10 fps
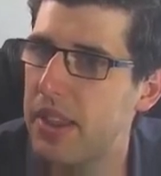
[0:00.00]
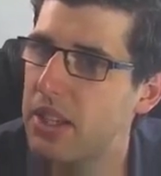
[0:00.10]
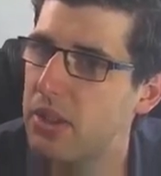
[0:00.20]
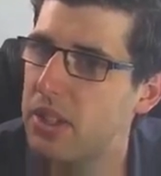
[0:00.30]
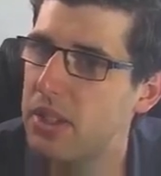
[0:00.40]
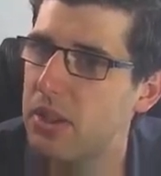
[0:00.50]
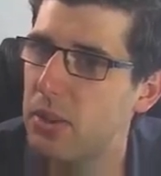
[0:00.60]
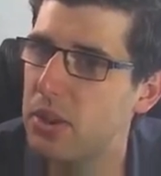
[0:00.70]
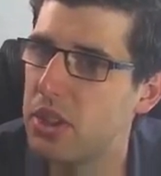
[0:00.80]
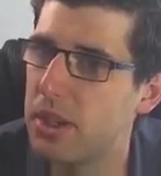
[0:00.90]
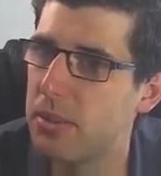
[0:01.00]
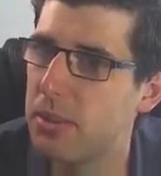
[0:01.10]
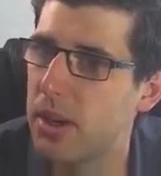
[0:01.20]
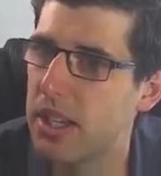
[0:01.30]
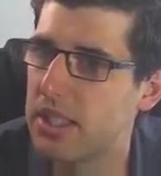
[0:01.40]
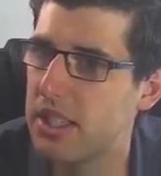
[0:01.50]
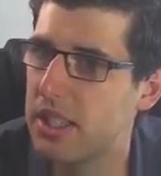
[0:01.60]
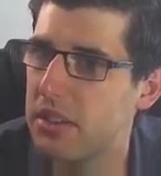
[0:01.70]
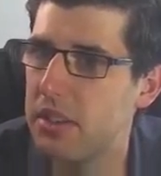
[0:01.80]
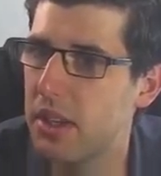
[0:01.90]
That you did launch a number of products
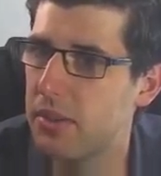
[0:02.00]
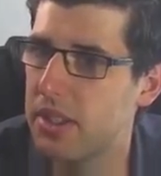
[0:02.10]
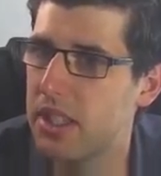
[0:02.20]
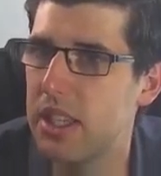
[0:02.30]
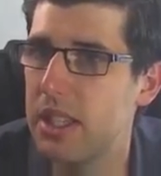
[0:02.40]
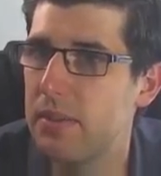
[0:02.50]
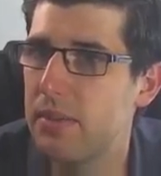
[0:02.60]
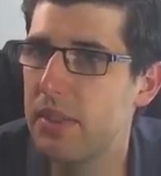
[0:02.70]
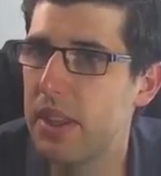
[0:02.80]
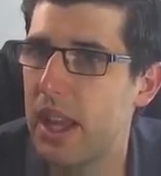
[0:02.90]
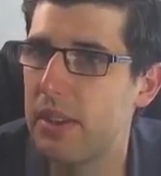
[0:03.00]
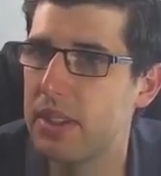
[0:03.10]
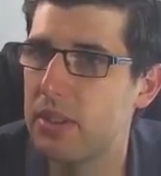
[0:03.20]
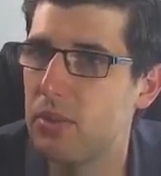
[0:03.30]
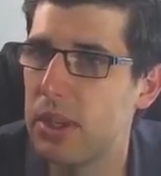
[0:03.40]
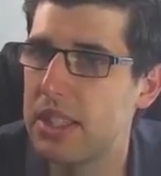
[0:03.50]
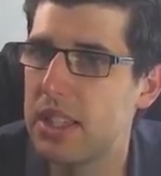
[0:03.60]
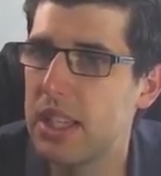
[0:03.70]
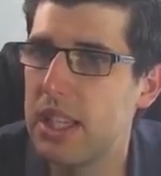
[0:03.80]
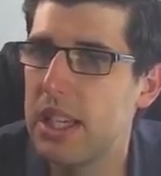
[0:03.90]
and obviously haven't
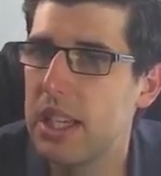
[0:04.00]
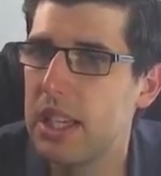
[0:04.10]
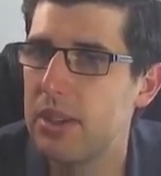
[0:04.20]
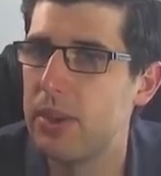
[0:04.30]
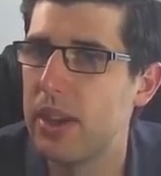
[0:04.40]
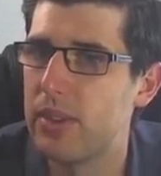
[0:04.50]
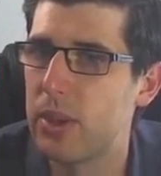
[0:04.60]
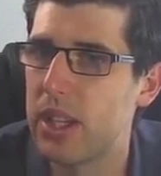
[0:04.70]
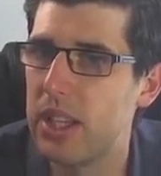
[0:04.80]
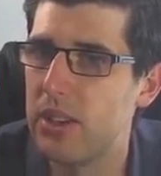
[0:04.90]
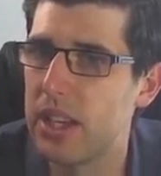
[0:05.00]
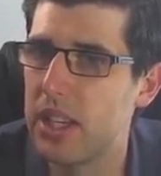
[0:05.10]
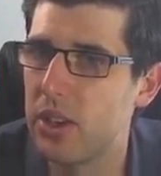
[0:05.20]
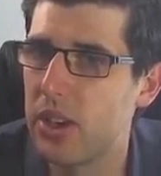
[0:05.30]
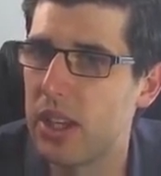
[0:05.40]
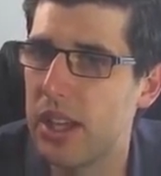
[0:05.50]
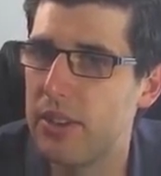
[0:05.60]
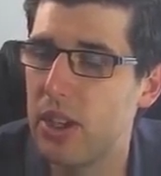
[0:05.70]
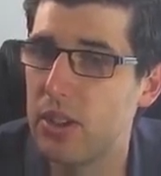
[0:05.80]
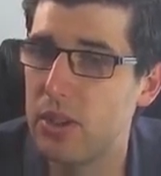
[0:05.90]
recently. If we have a look here again, you got
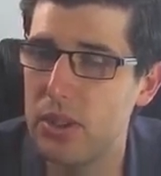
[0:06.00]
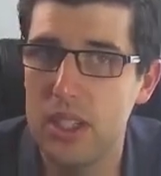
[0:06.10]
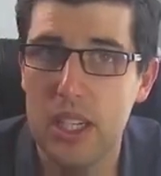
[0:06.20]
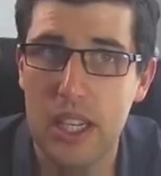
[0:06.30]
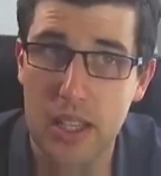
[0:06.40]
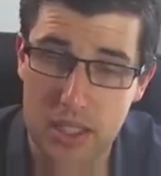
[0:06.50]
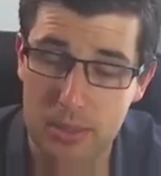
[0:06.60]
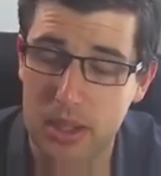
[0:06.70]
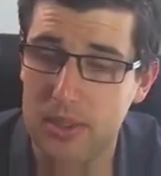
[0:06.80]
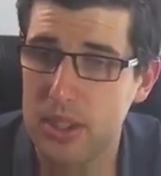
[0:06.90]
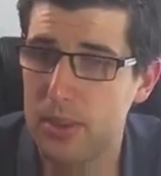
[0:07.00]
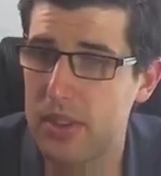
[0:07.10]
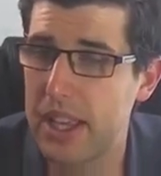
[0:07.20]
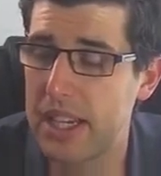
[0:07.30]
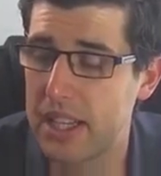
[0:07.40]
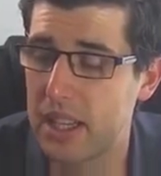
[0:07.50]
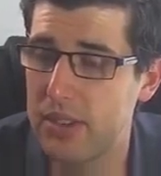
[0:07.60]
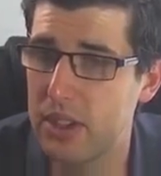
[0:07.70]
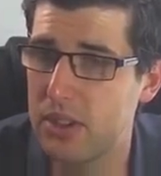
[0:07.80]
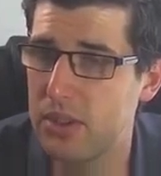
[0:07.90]
Klaviyo, good. And that's the previous one. They need
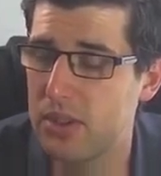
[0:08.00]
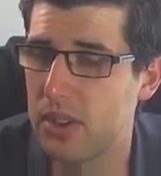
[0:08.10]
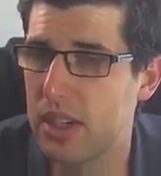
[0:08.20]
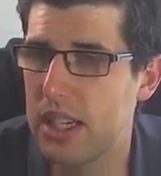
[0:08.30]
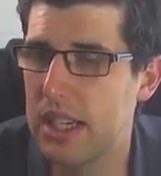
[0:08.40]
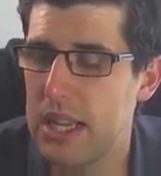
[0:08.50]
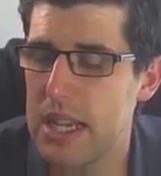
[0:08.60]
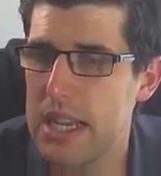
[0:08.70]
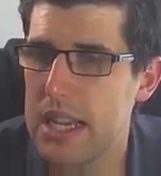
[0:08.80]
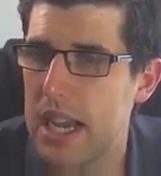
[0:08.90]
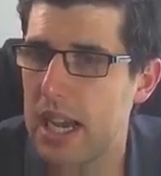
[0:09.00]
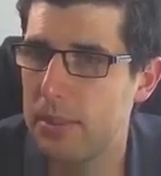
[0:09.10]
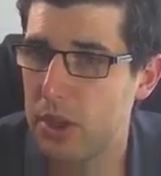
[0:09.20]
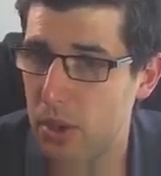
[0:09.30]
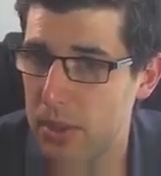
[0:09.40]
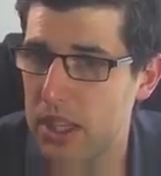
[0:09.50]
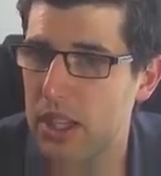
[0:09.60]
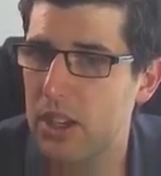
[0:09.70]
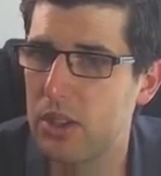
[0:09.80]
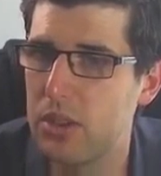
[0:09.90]
Klaviyo too, sorry. You got
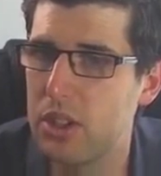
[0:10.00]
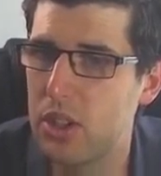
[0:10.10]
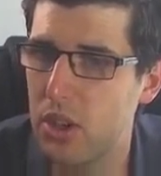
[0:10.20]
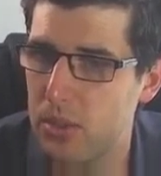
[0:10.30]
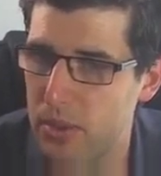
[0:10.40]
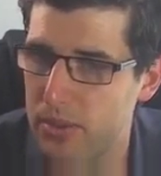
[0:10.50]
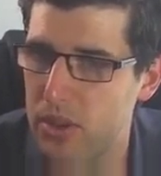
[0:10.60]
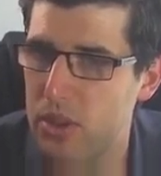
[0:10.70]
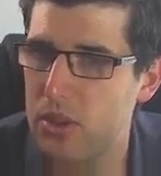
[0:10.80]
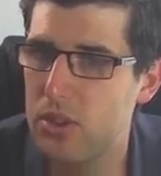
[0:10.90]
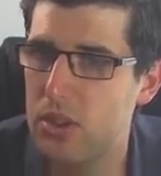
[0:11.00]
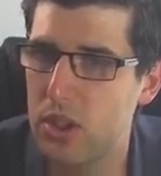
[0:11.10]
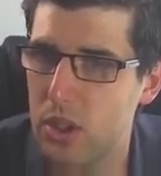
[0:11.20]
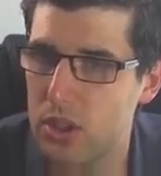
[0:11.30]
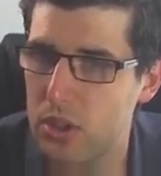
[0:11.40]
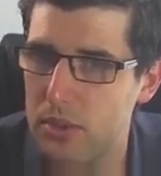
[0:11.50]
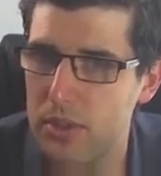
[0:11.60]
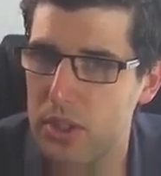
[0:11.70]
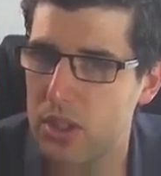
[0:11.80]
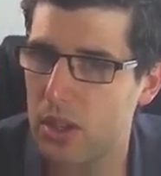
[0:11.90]
Wheelio, good. You got reviews. You got 2
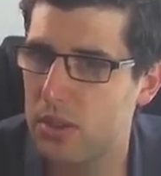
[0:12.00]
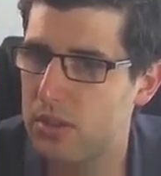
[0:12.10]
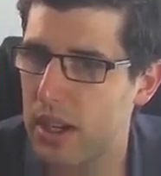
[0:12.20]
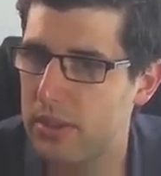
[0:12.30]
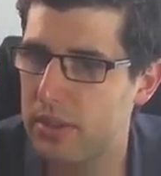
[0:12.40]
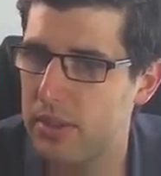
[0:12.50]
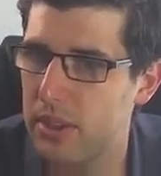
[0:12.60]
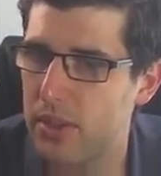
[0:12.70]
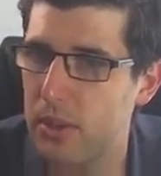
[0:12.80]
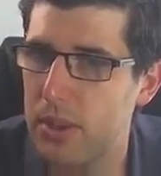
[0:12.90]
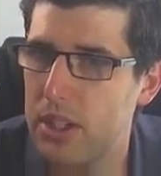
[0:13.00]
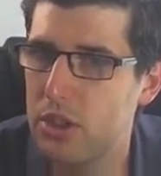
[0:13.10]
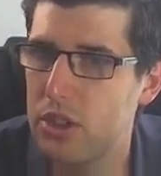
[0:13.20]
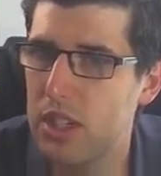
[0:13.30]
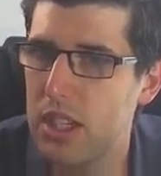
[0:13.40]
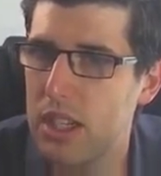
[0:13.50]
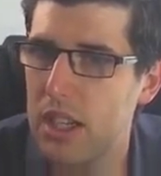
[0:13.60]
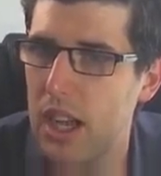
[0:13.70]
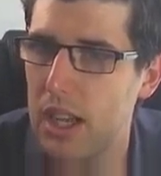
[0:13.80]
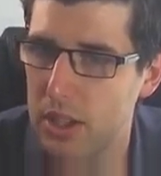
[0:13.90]
reviews. I'll have to verify which.
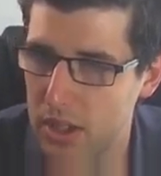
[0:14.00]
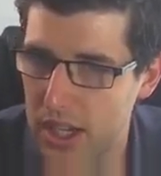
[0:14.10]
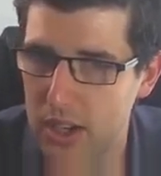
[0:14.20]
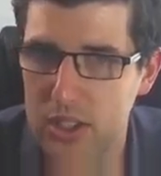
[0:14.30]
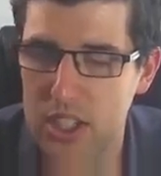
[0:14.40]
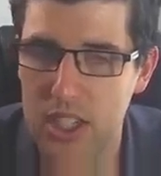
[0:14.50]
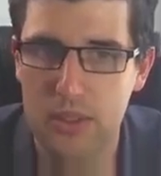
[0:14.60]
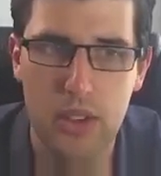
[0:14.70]
You got Currency